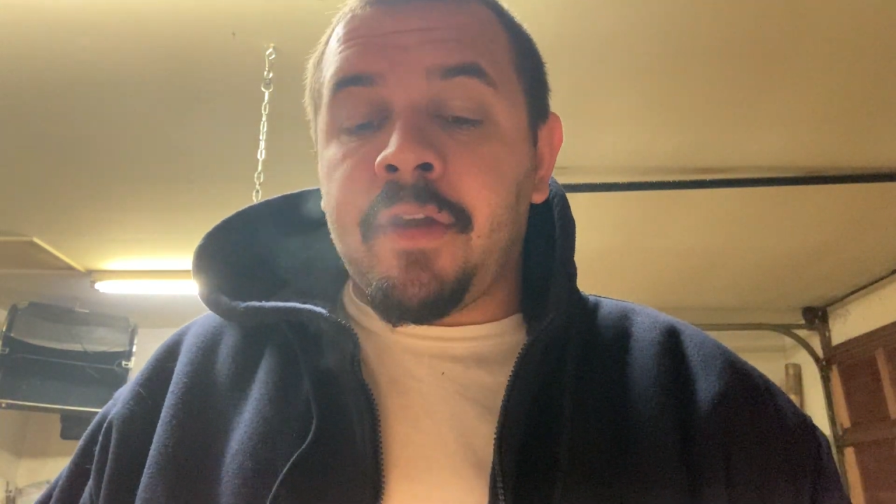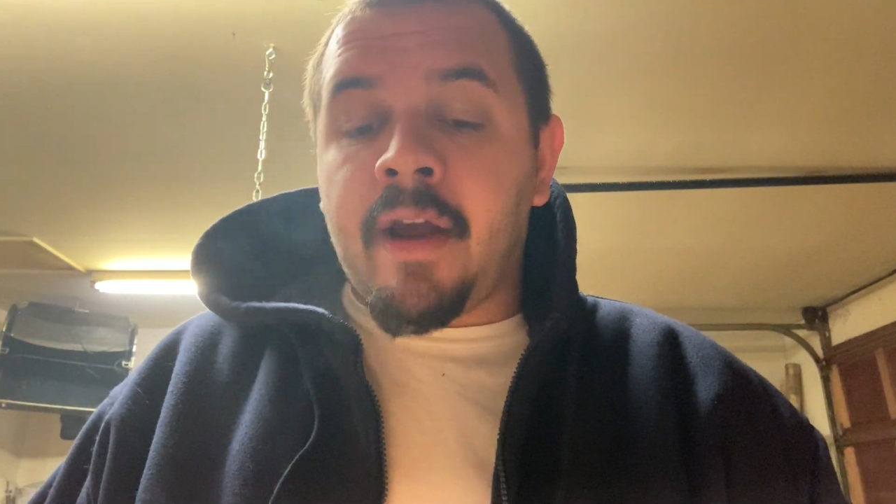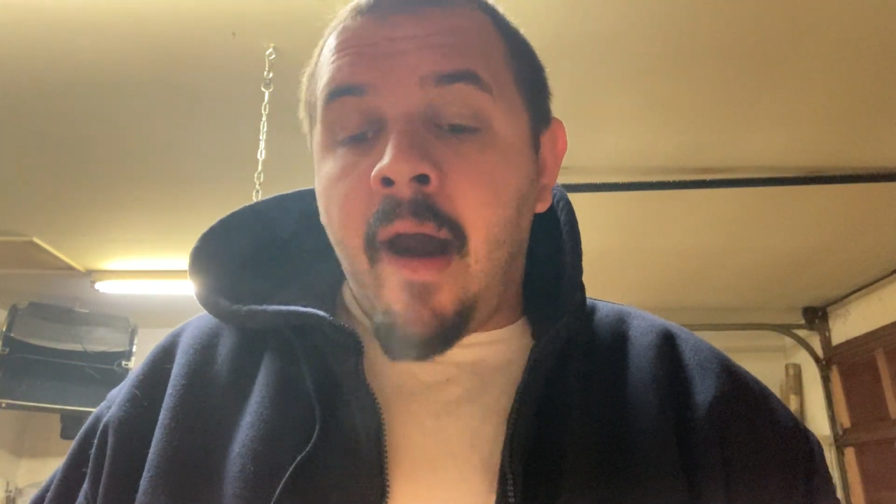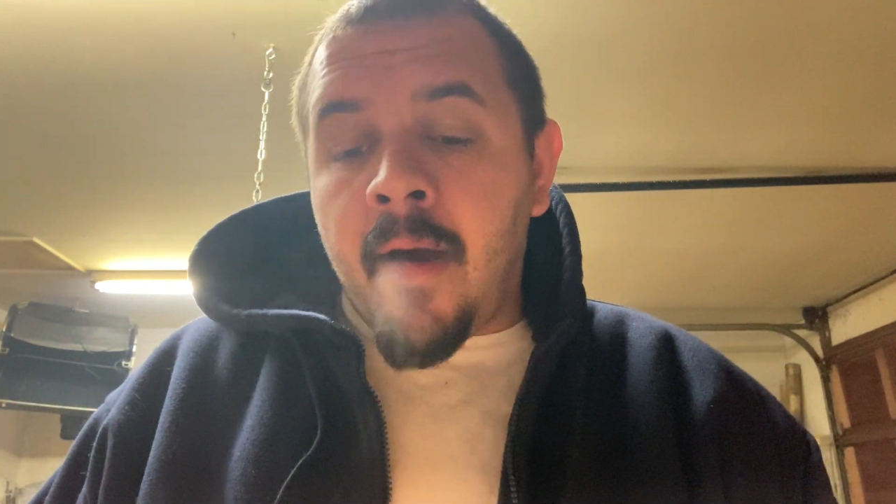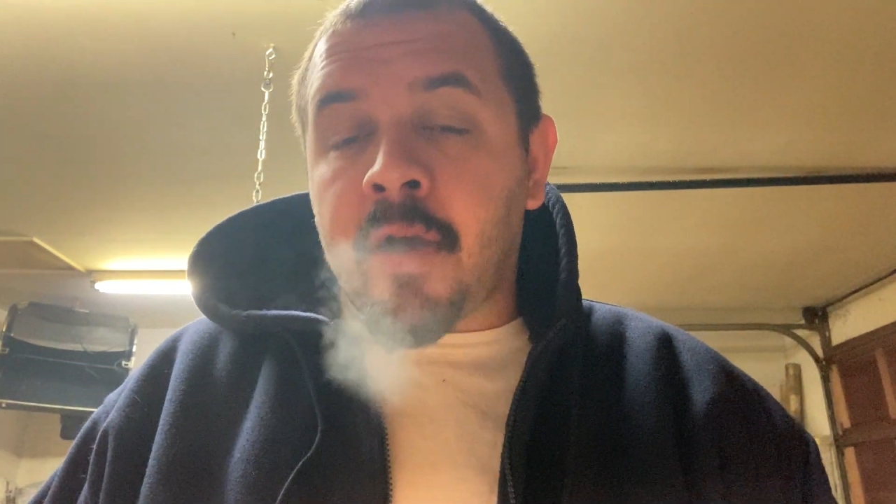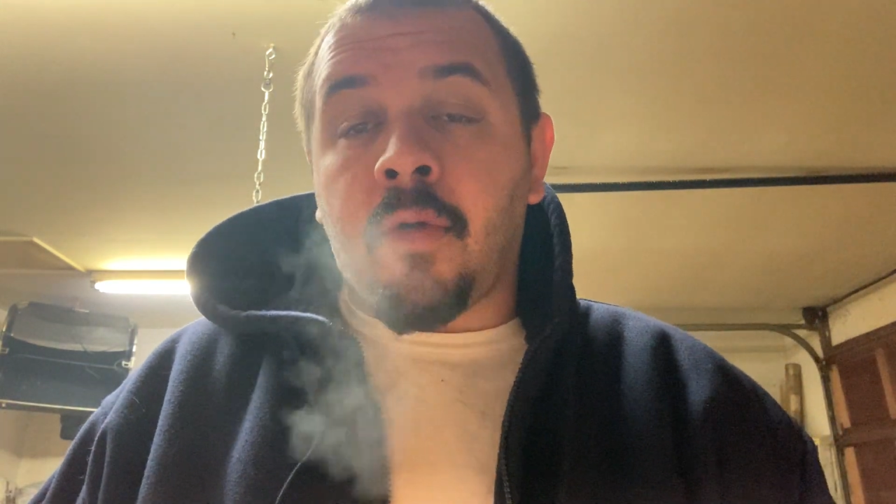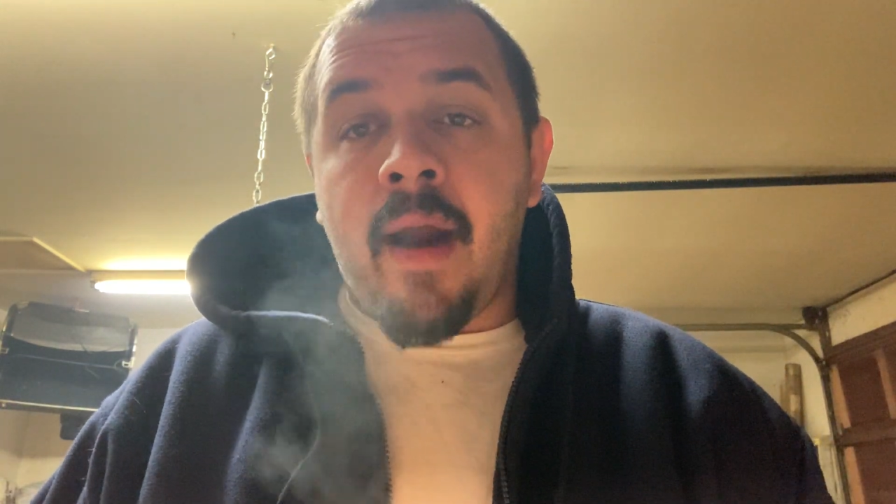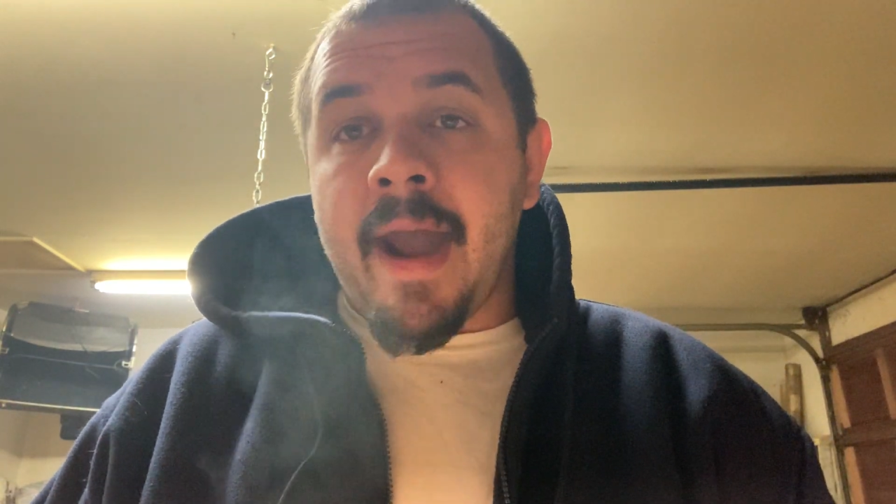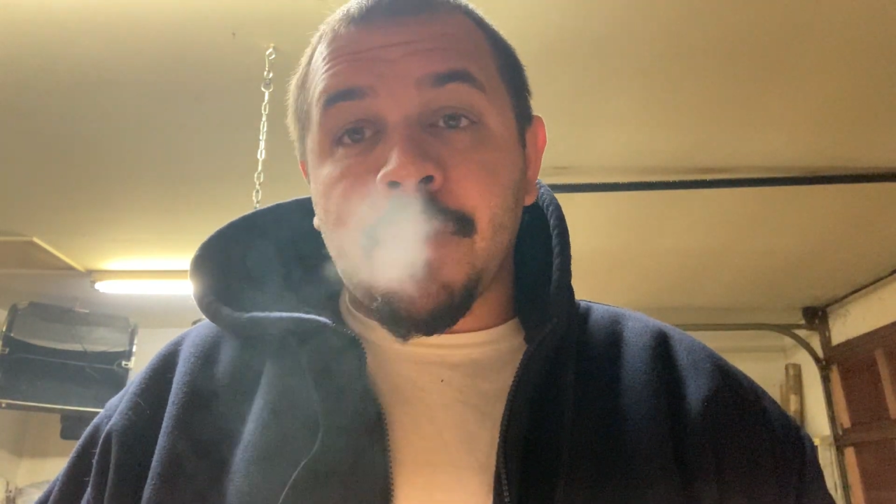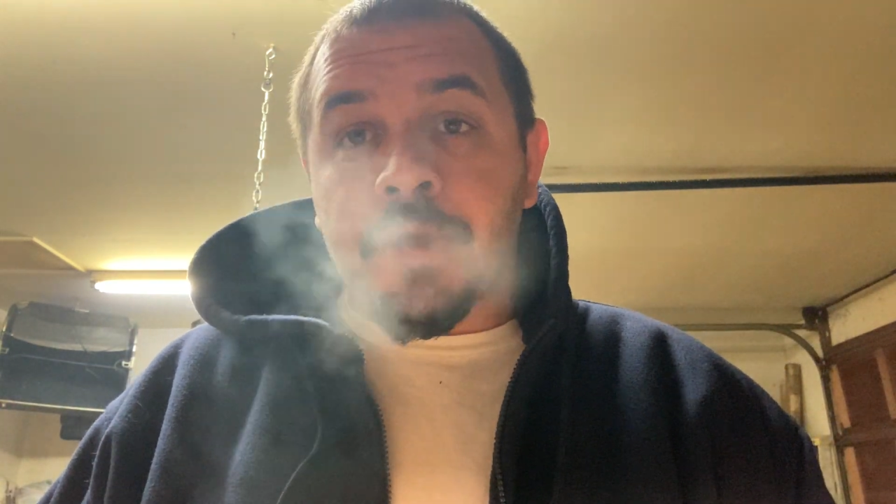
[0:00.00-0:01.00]
the car
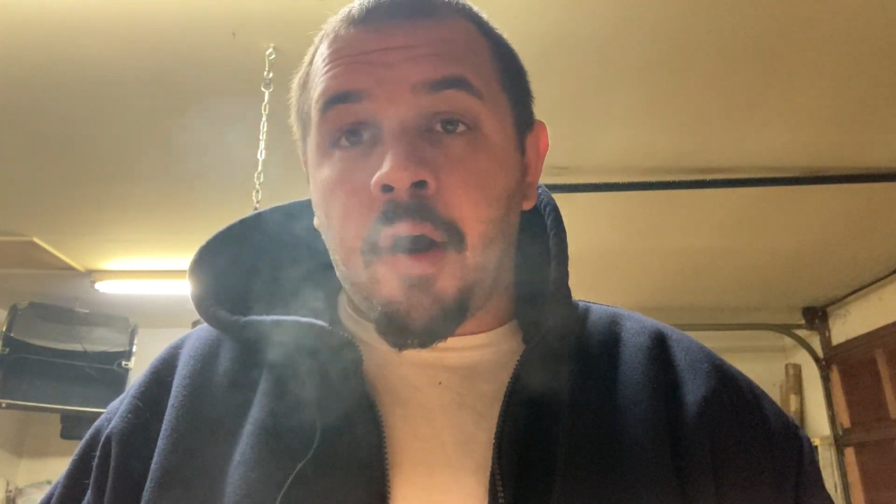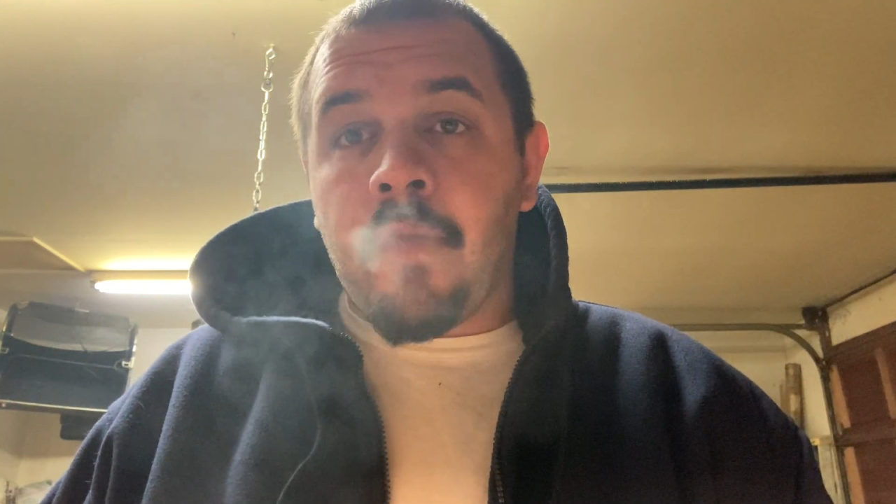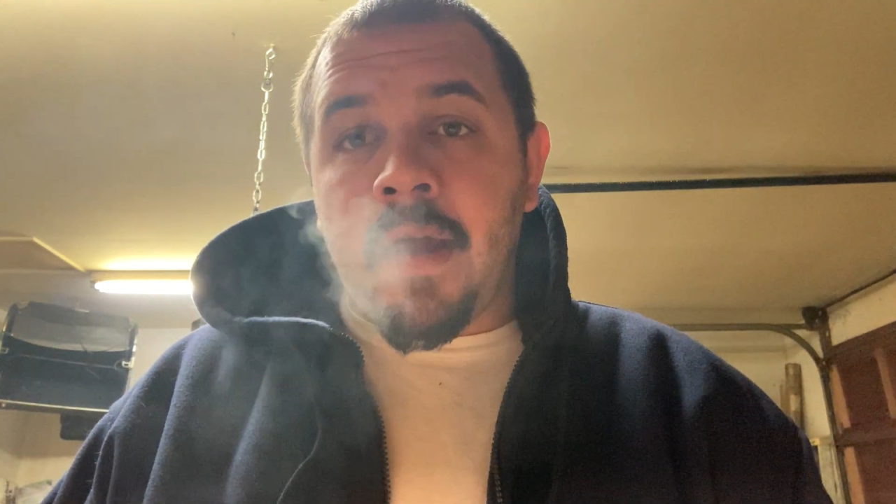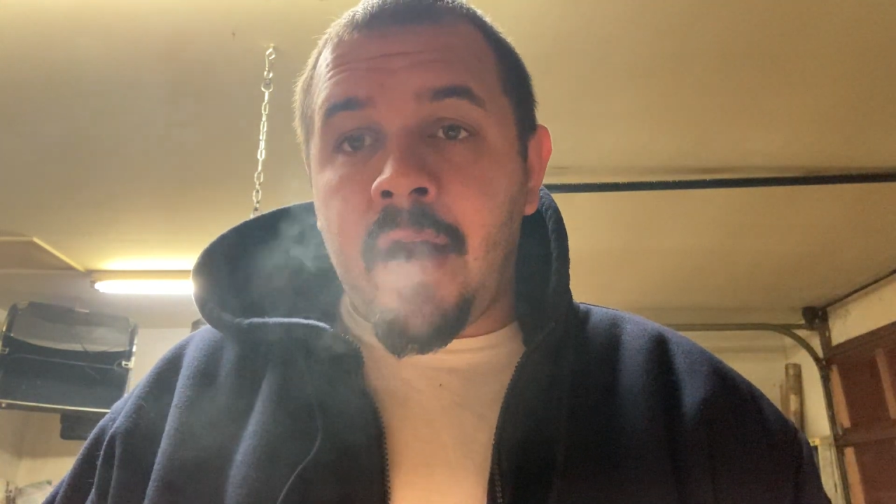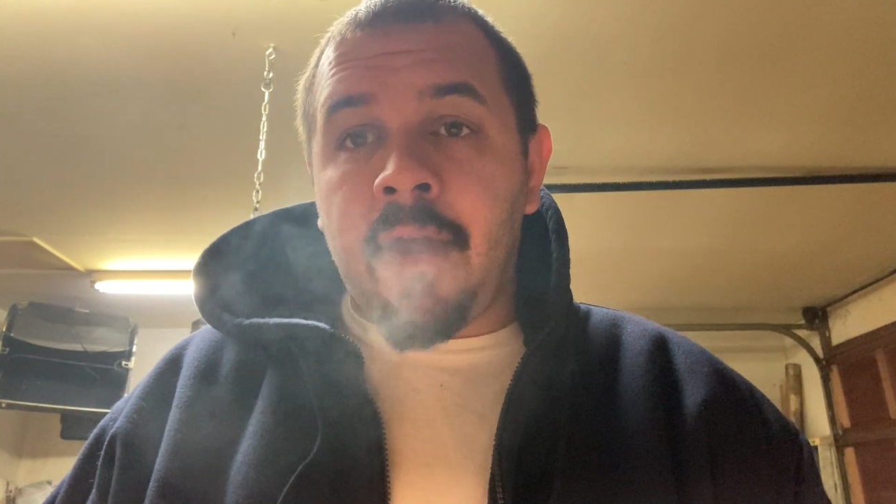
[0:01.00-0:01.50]
crash and all that